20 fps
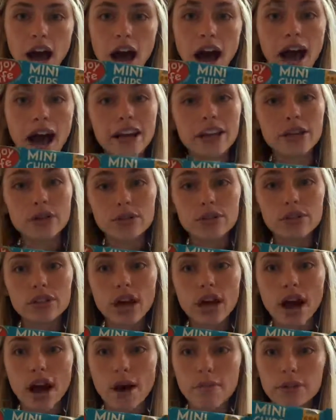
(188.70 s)
I use
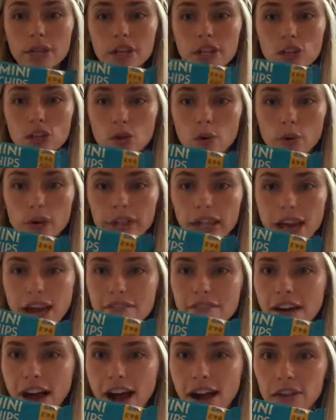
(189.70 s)
the Enjoy
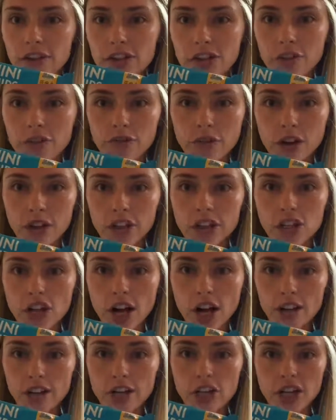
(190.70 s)
Life allergen friendly
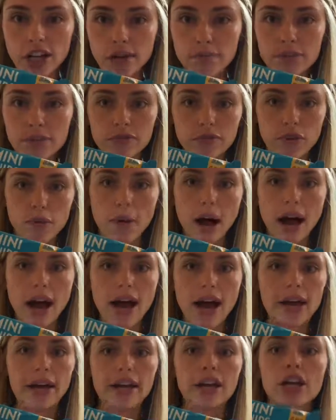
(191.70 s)
chocolate chips for
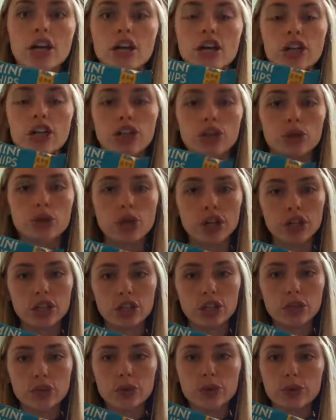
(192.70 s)
mine. You can
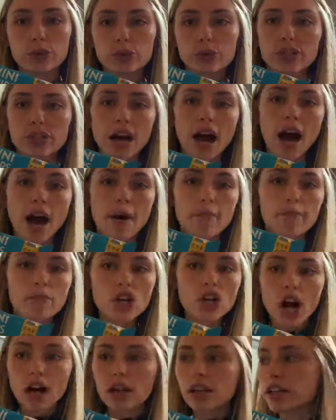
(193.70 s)
use
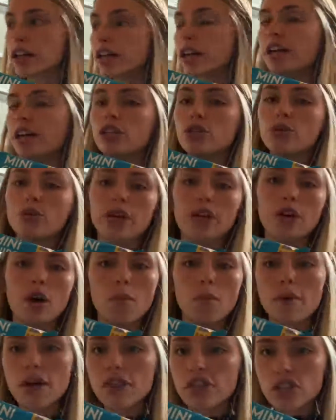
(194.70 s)
chocolate, you can
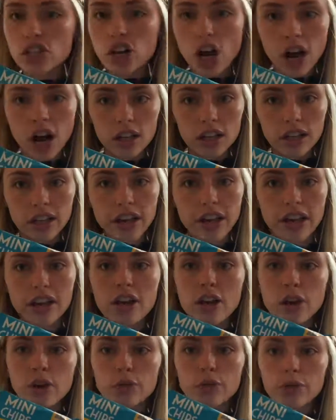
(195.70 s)
omit the chocolate,
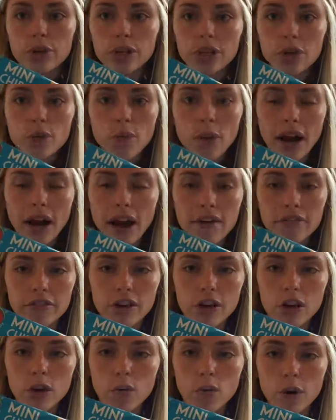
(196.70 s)
really
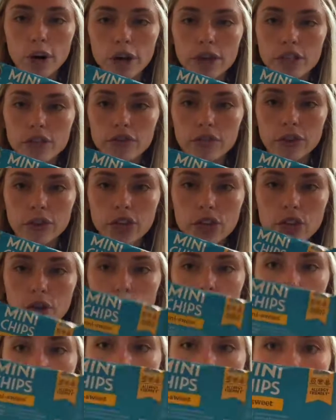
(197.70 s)
whatever works for
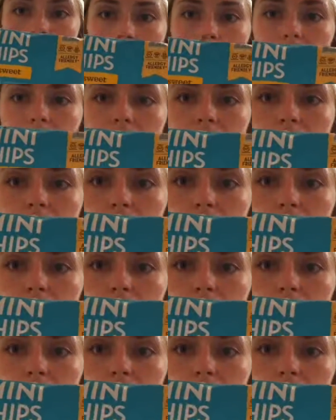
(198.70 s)
you. I always